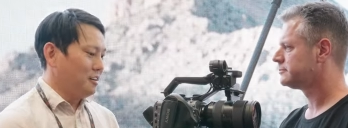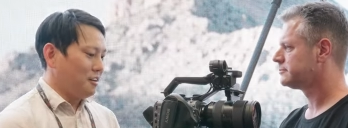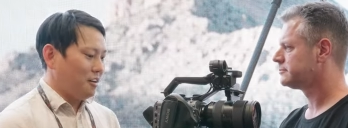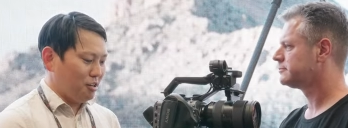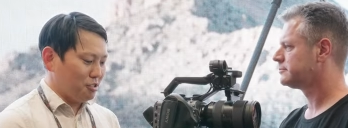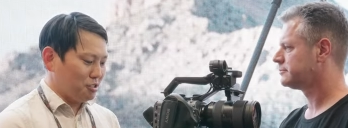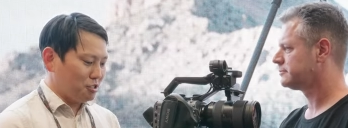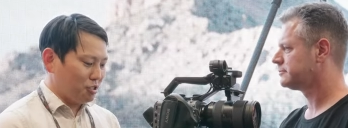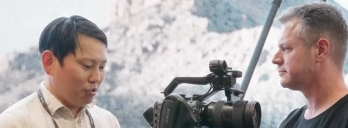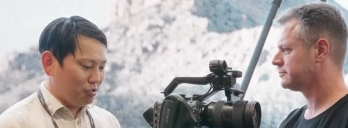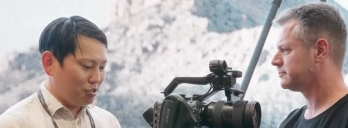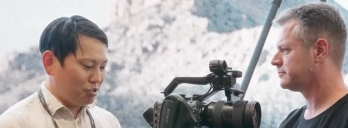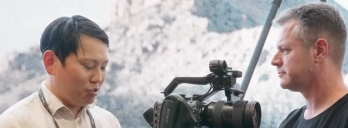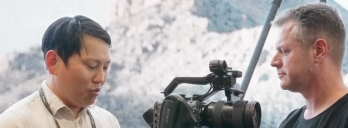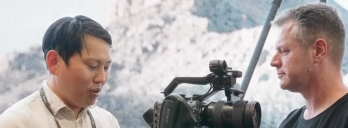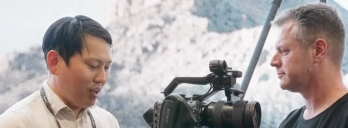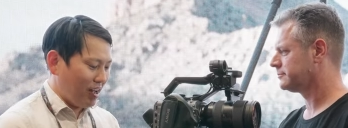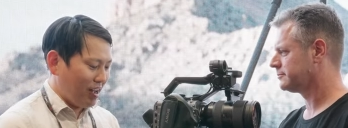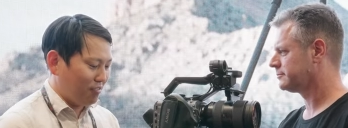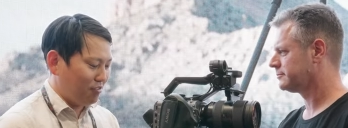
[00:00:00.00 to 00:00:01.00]
Speaker 1: also
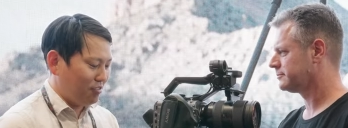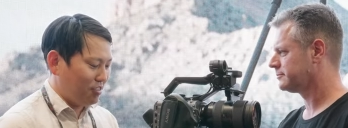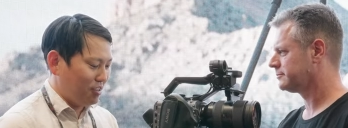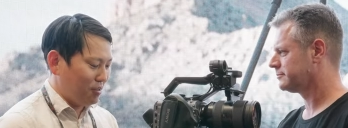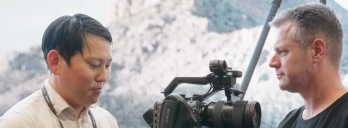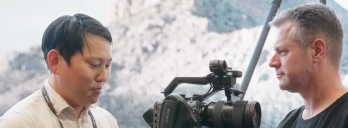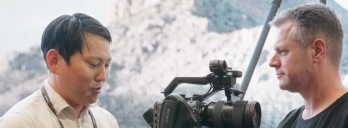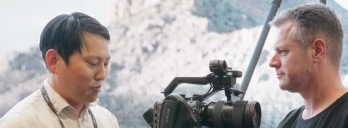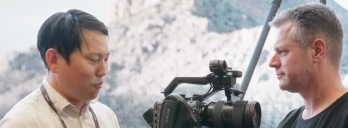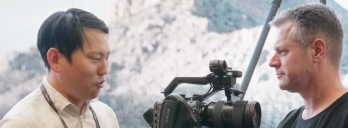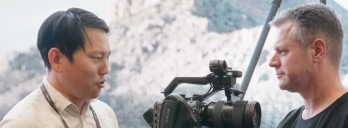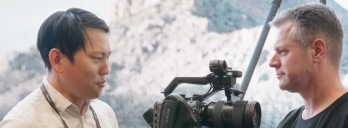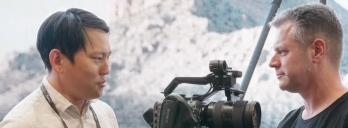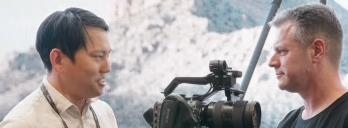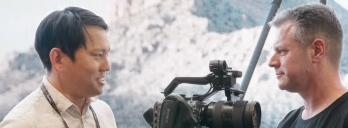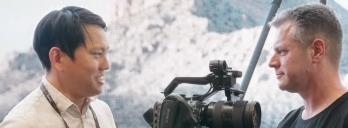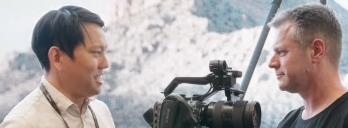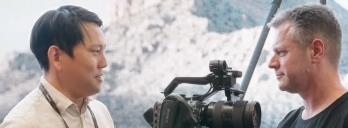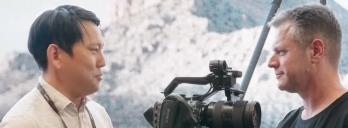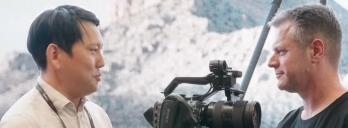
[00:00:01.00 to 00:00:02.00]
still have the
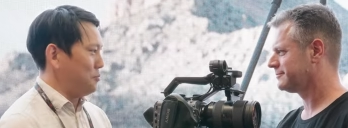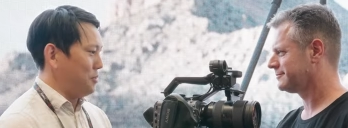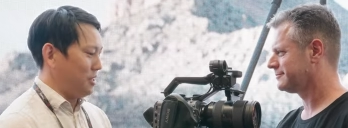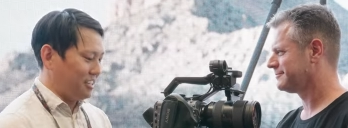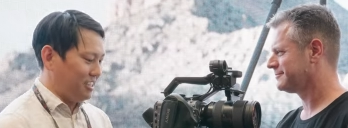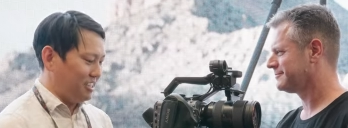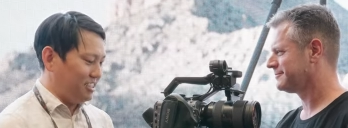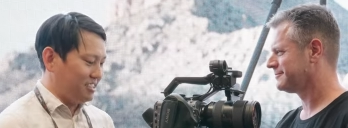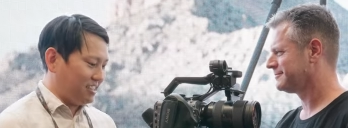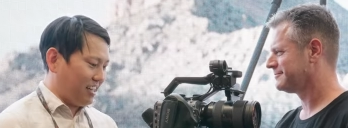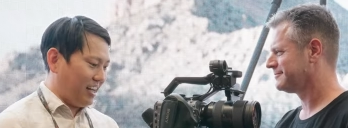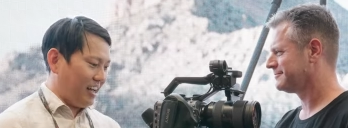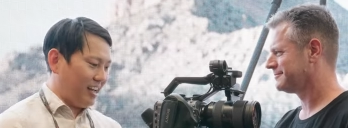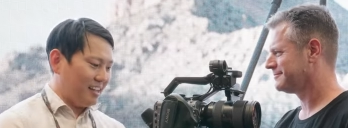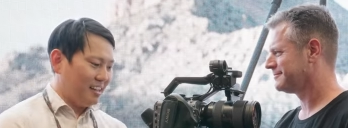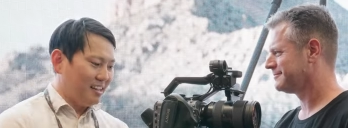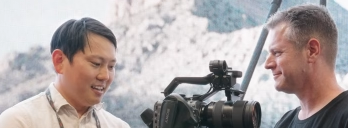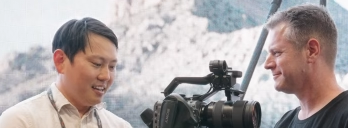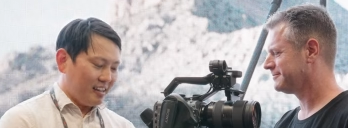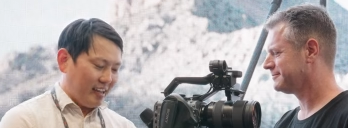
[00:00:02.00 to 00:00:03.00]
performance capabilities
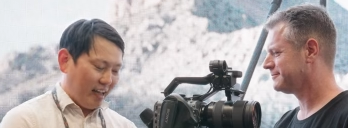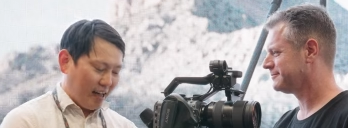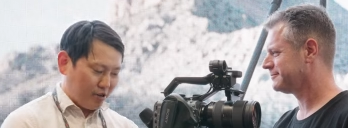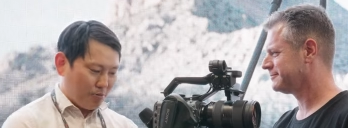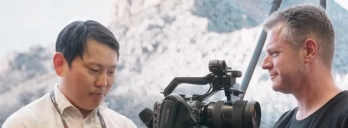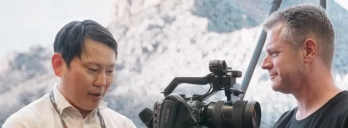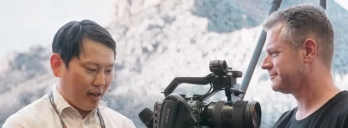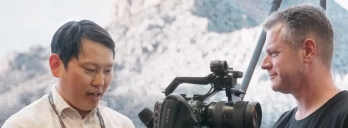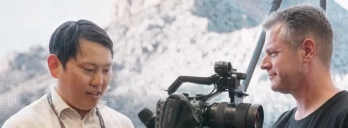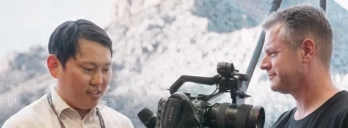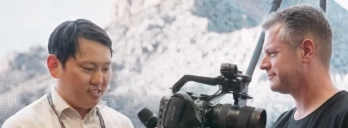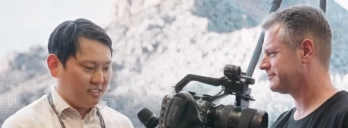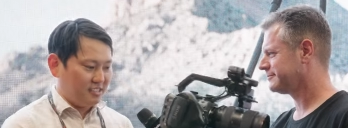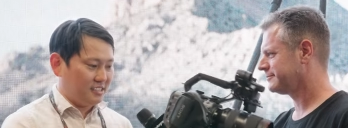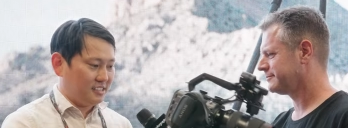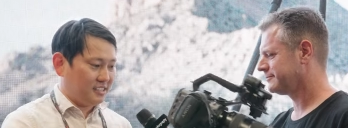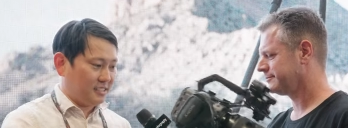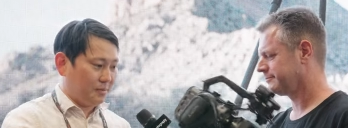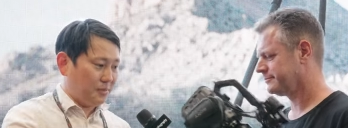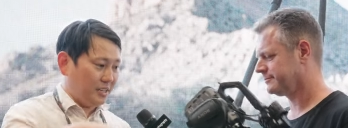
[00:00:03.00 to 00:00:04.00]
like counterbalance
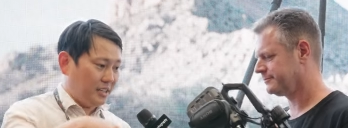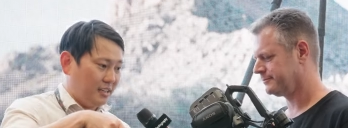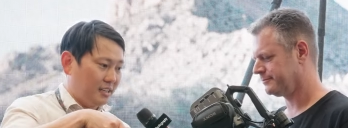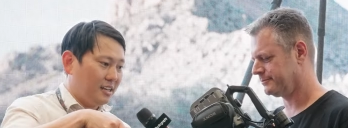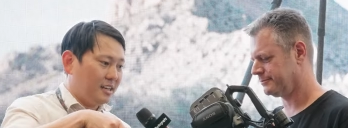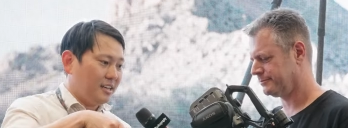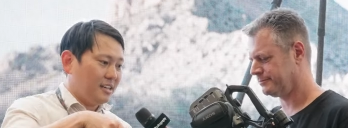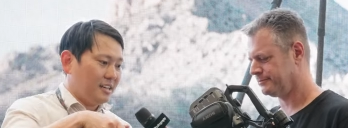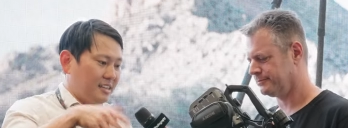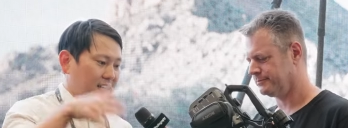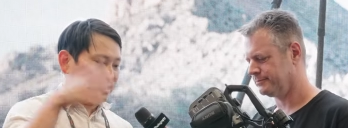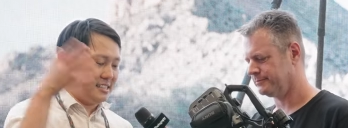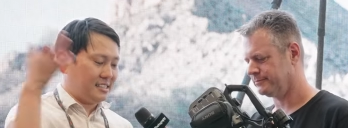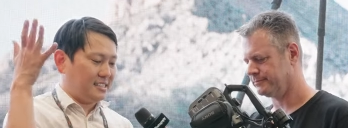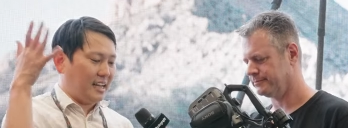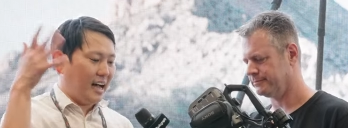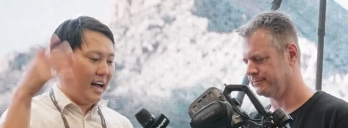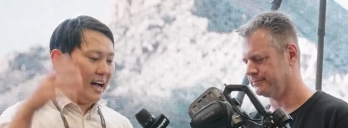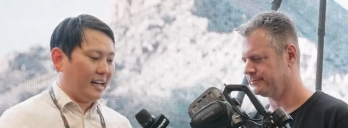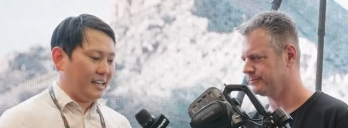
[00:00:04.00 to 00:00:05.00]
and something this
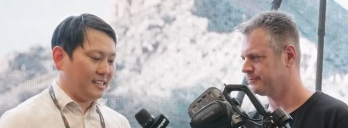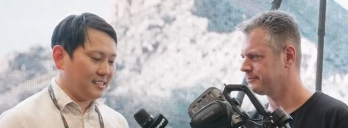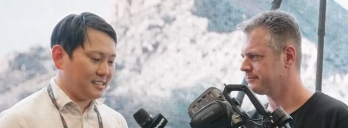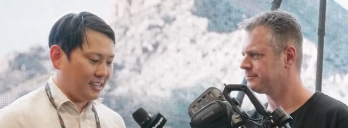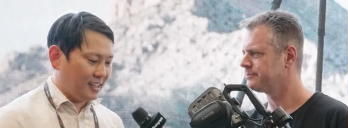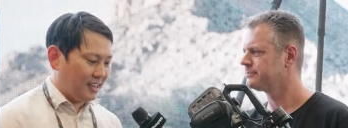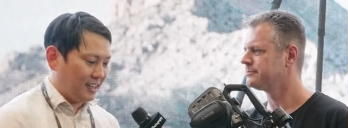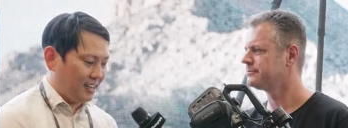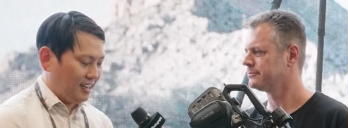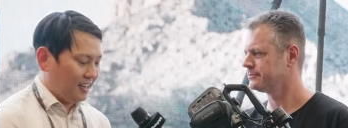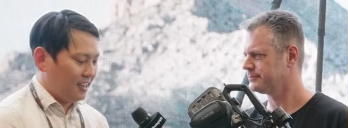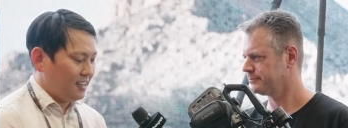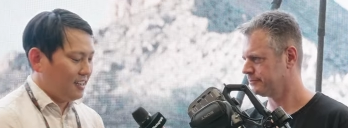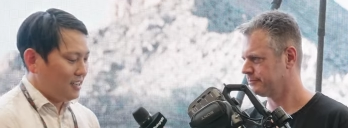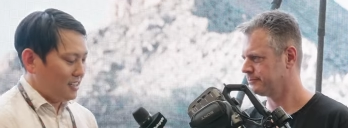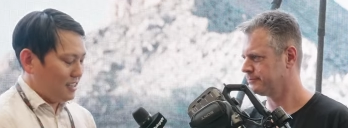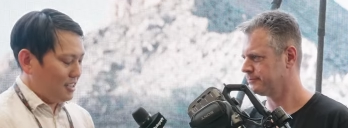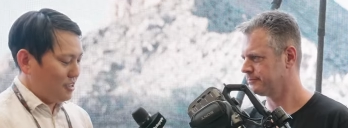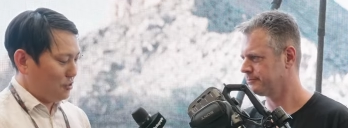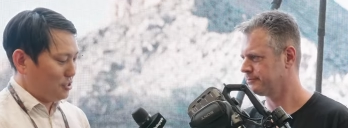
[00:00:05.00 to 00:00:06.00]
size. Uh,
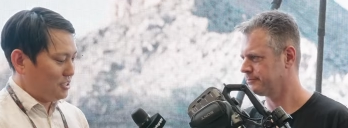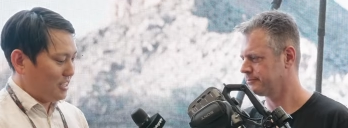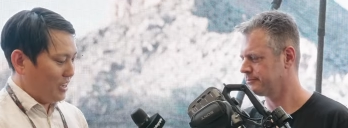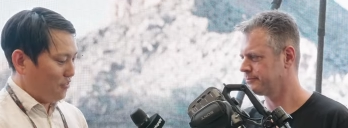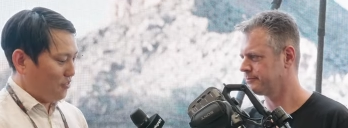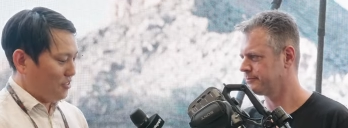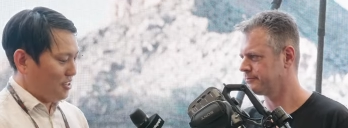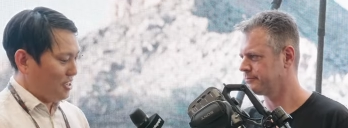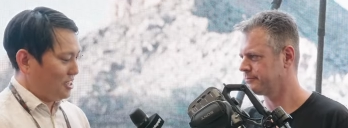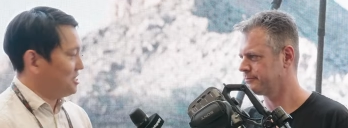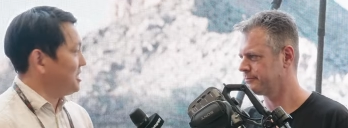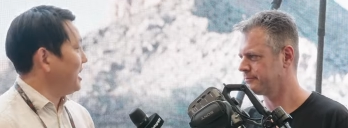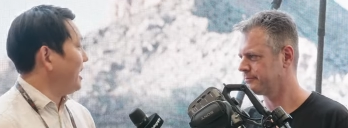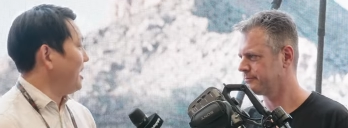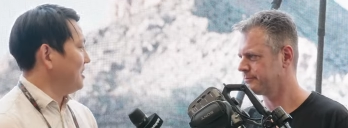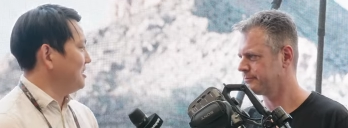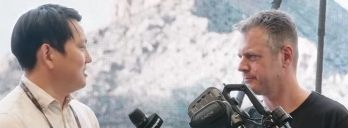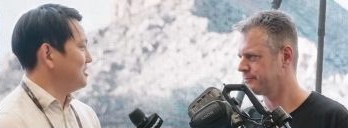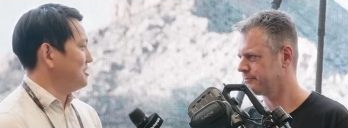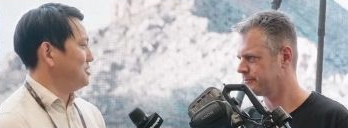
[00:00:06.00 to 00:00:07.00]
it was definitely a
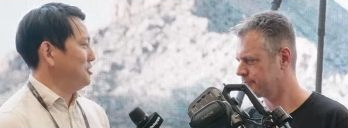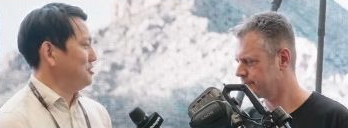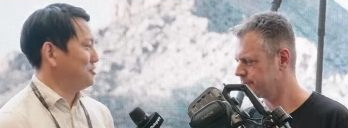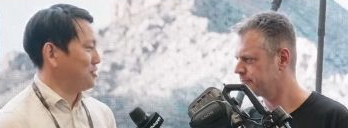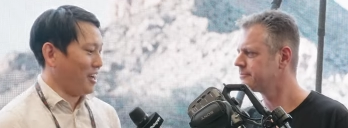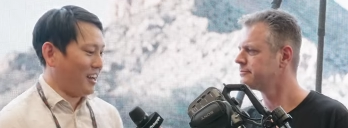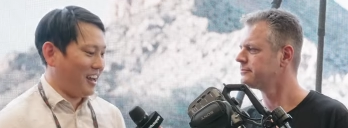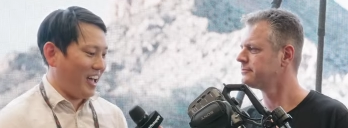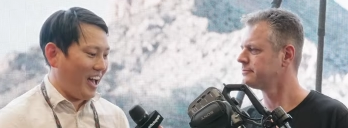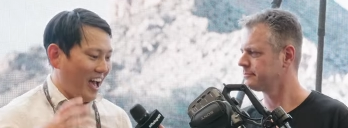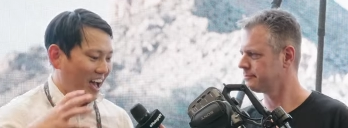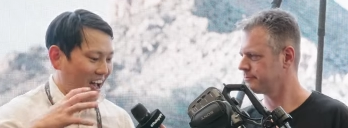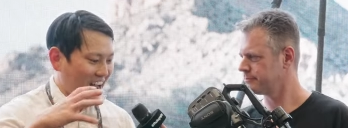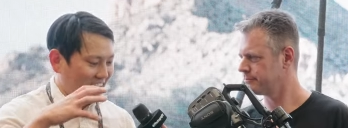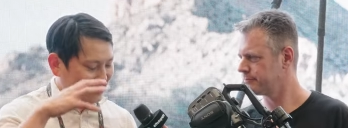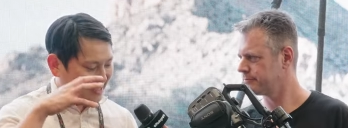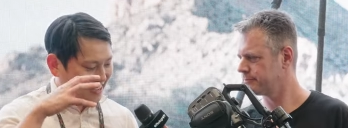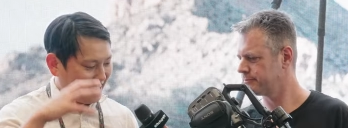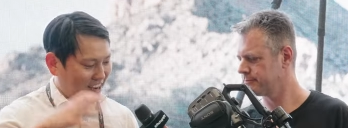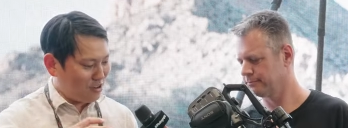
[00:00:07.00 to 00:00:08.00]
challenge to try to
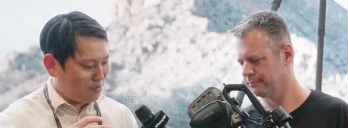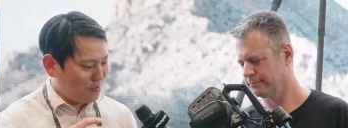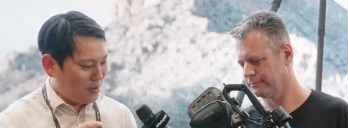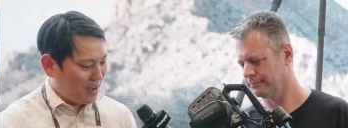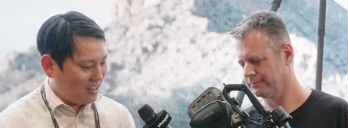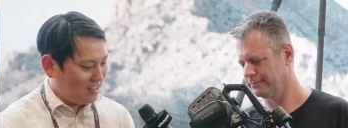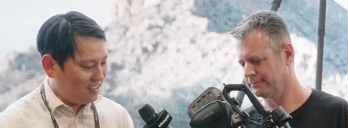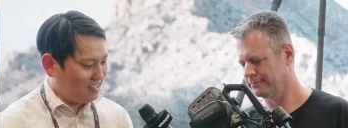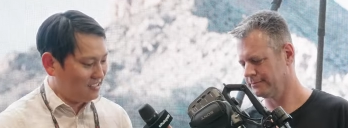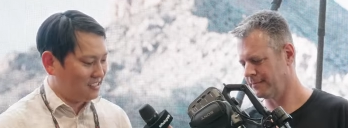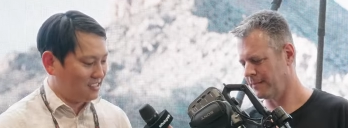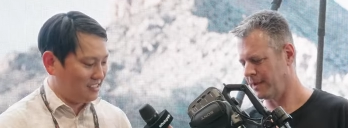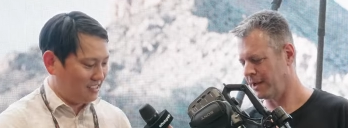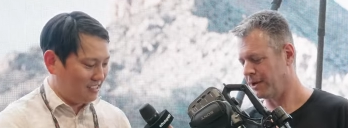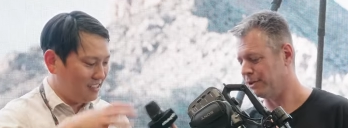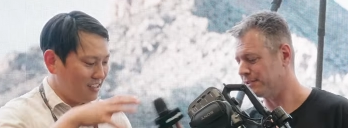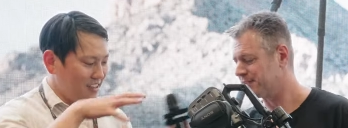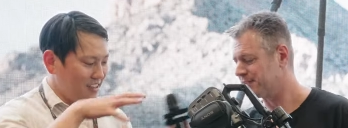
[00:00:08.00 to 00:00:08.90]
add counterbalance. And